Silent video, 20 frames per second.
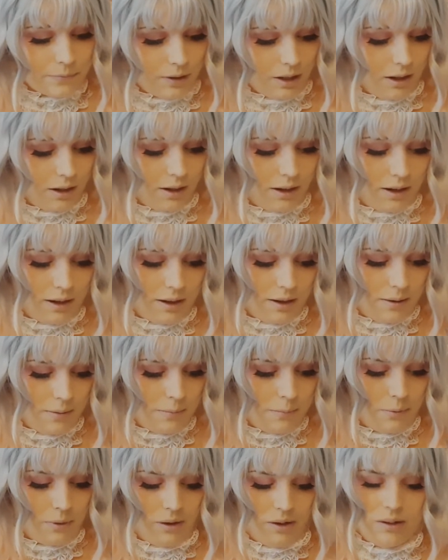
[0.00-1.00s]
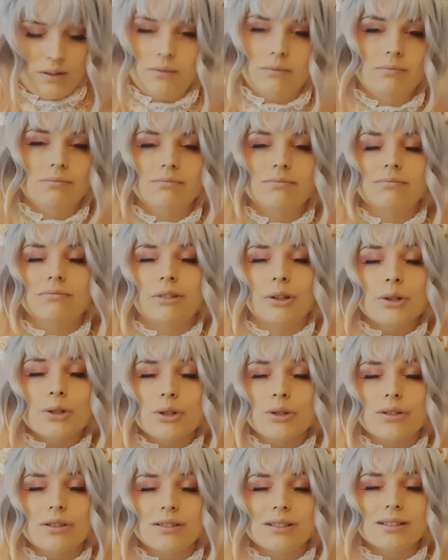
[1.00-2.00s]
Uh, but you
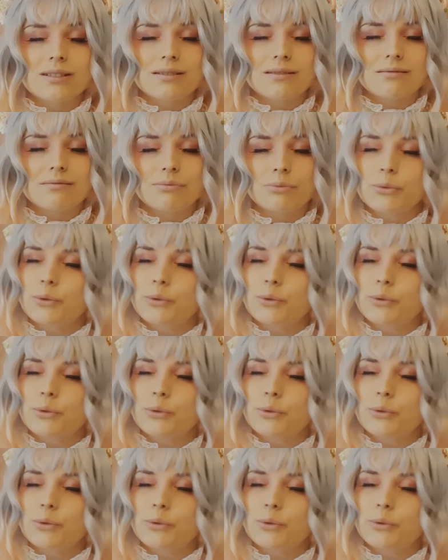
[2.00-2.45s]
should just